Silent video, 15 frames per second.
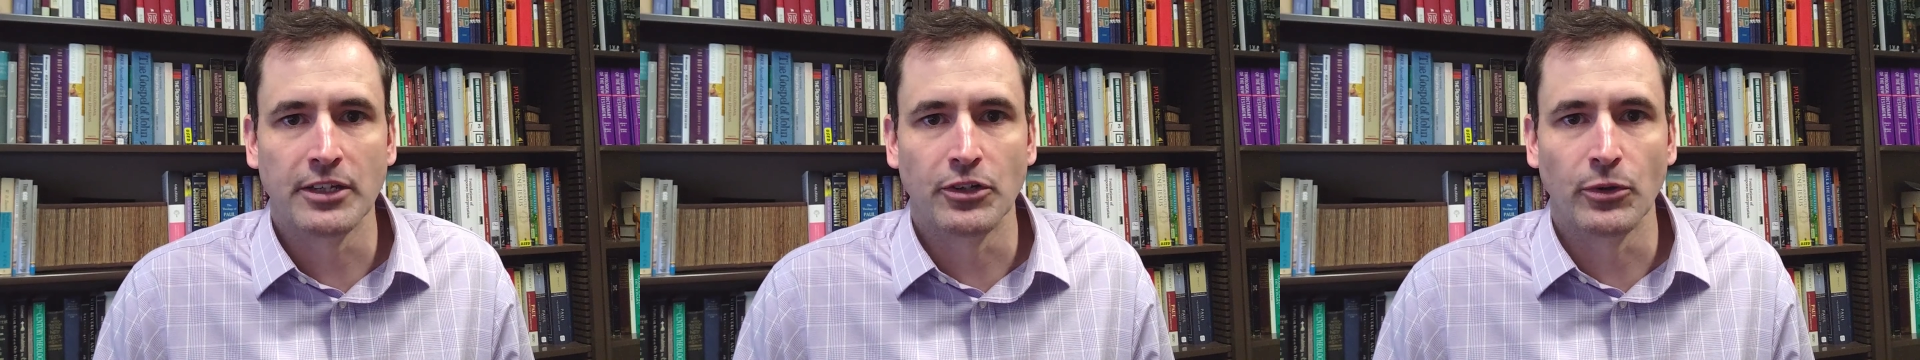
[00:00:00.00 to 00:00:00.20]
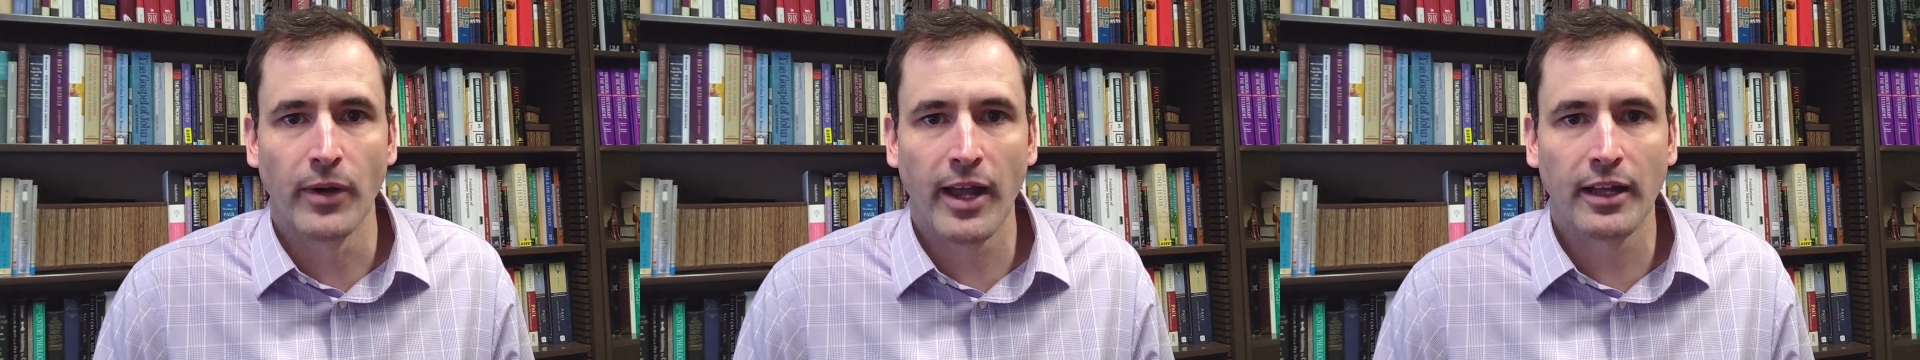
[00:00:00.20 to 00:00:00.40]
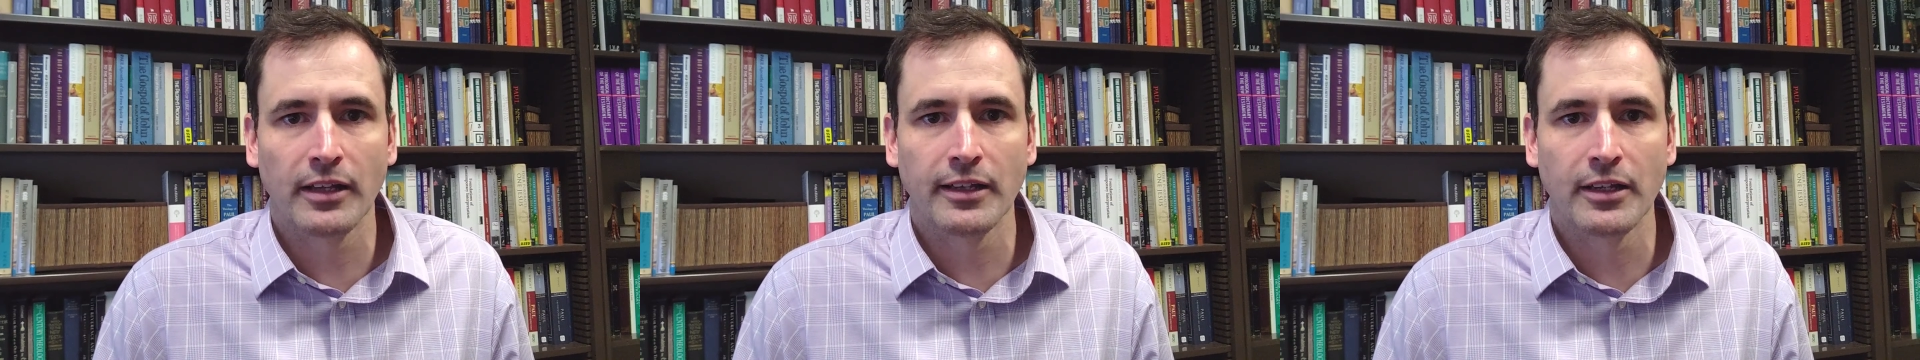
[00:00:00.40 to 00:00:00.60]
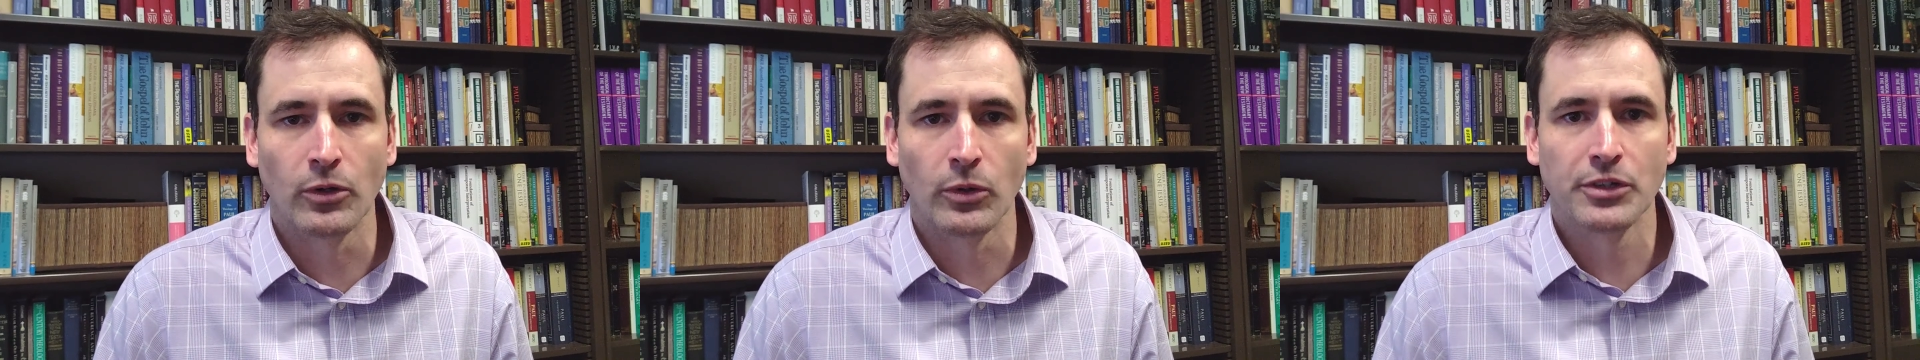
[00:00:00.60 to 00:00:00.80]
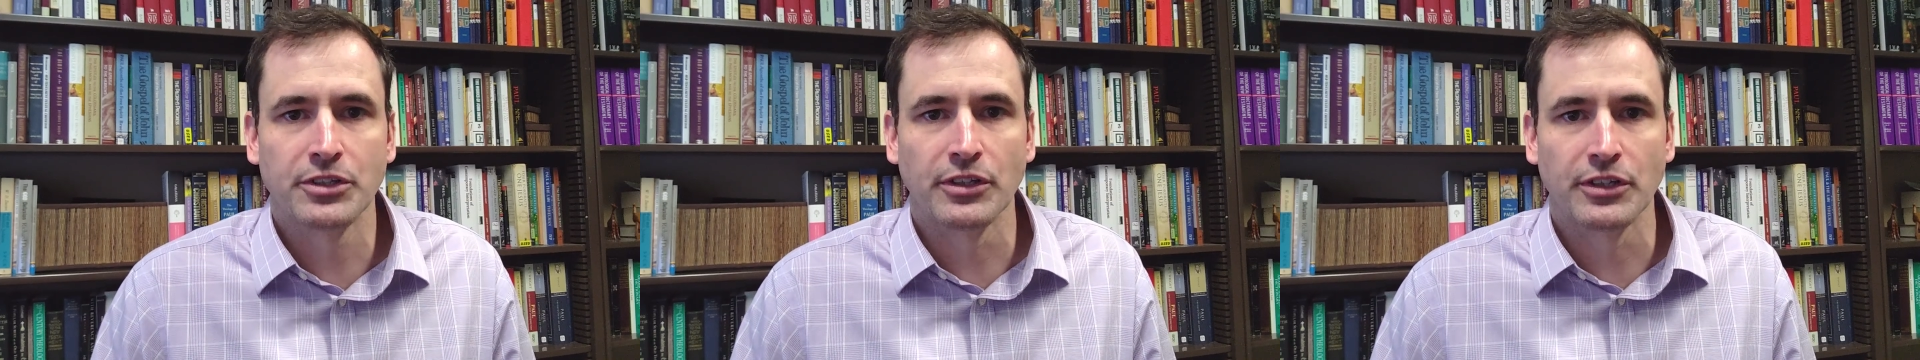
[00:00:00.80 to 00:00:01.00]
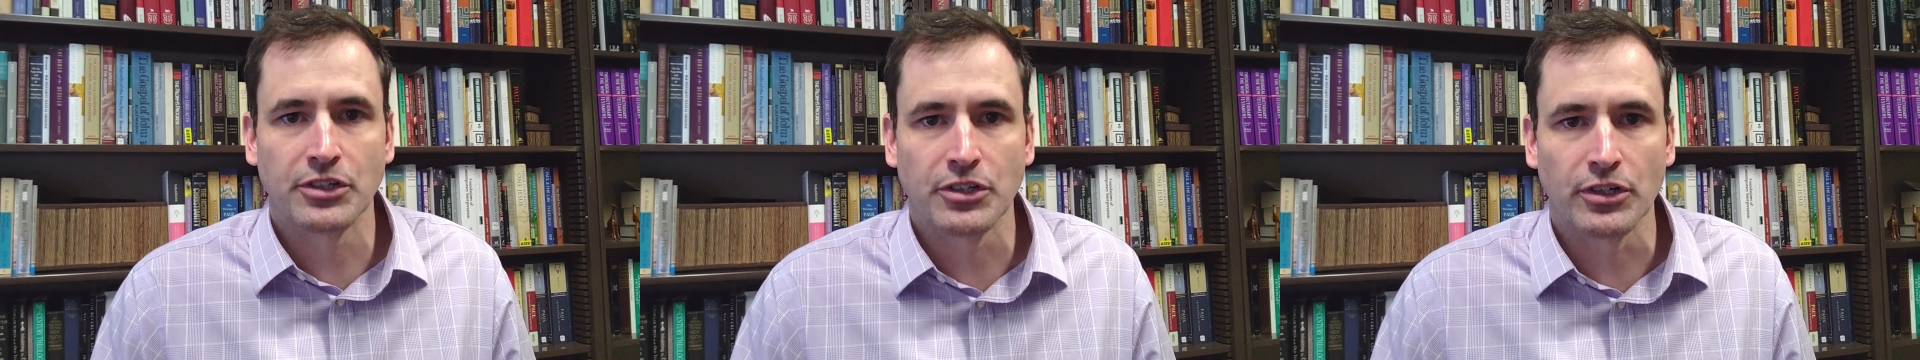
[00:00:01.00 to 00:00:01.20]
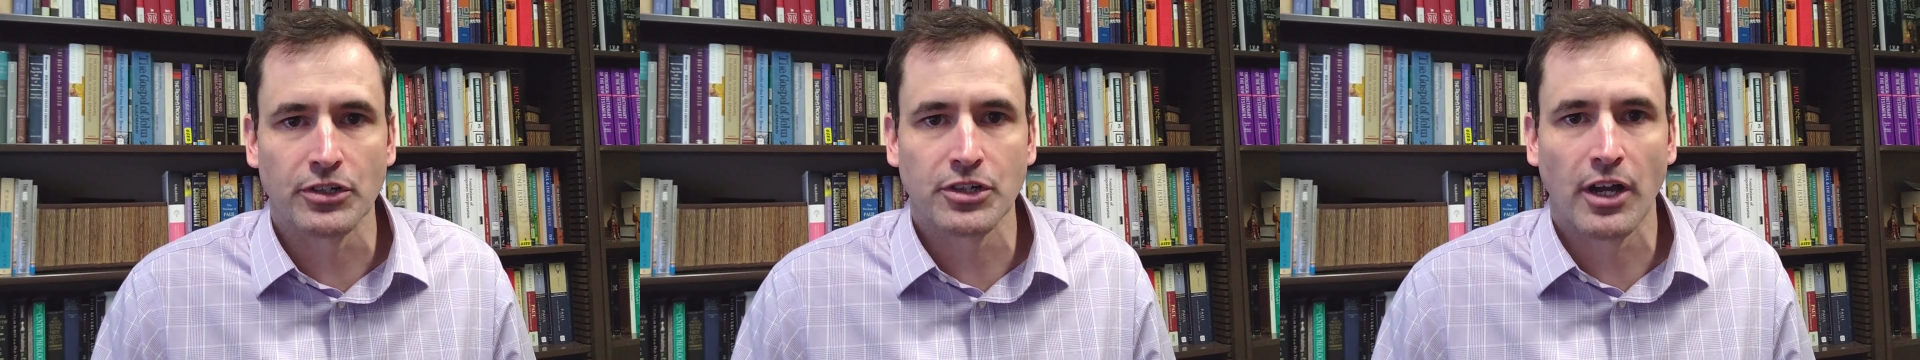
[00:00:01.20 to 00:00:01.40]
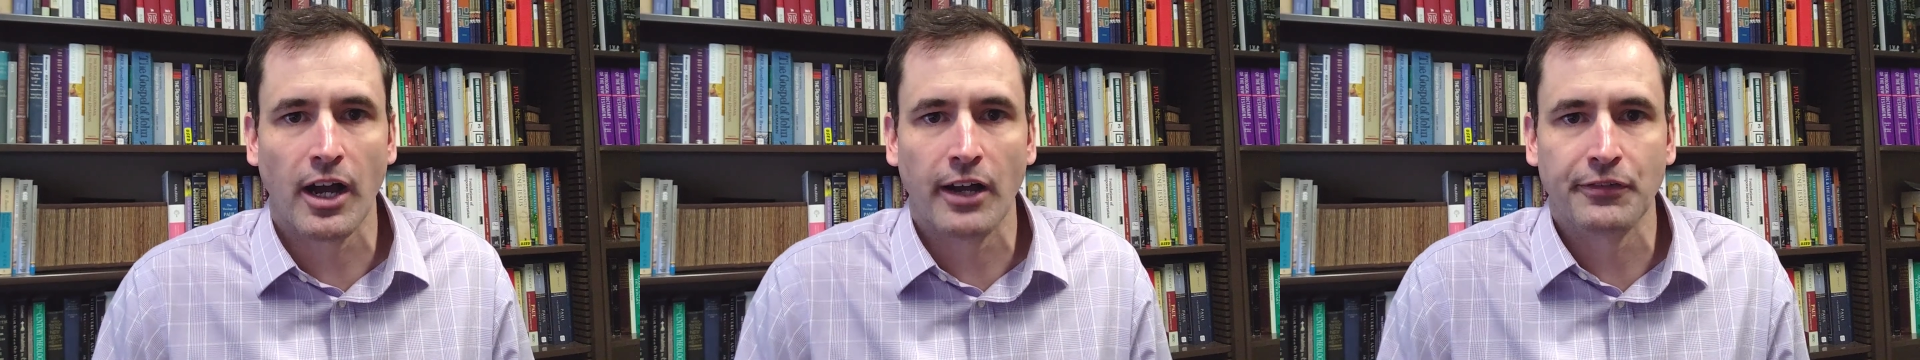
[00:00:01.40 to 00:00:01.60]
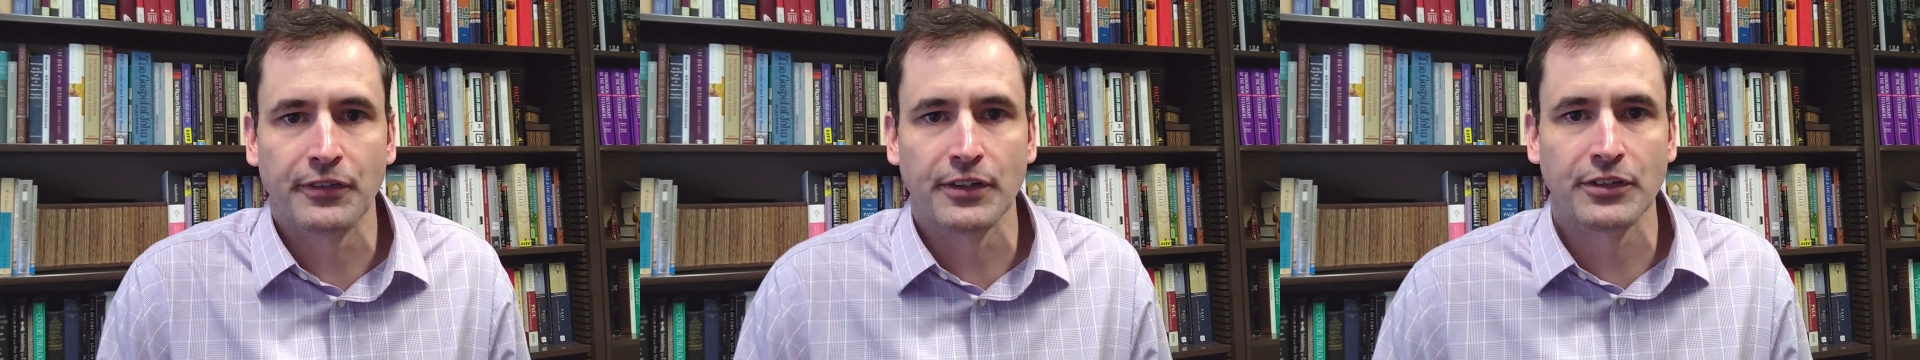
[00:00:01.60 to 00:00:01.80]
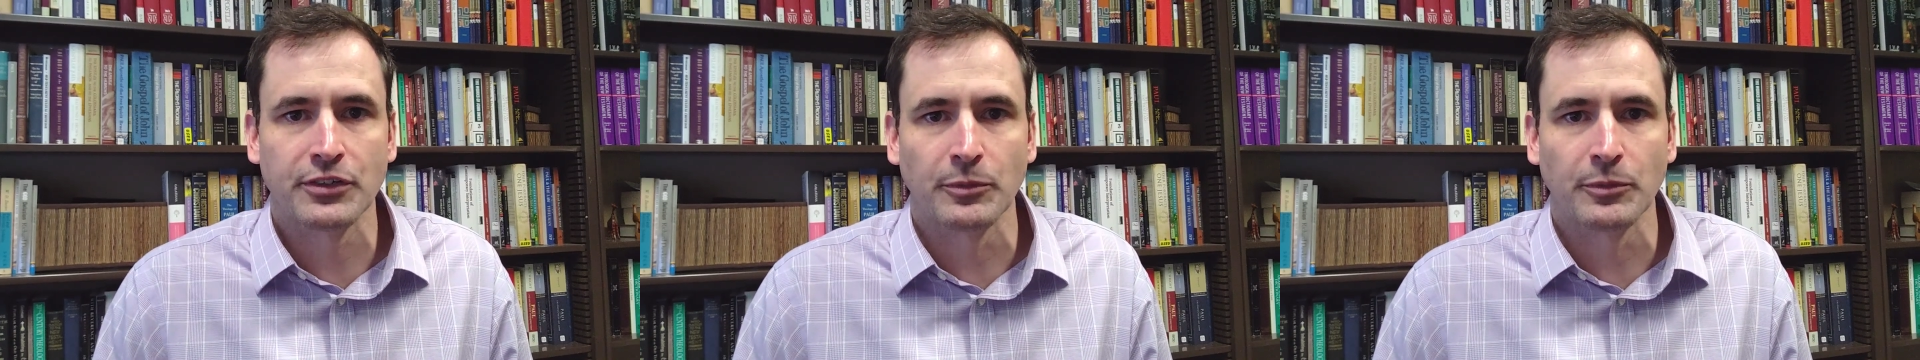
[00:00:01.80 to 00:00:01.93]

directly or to the church office.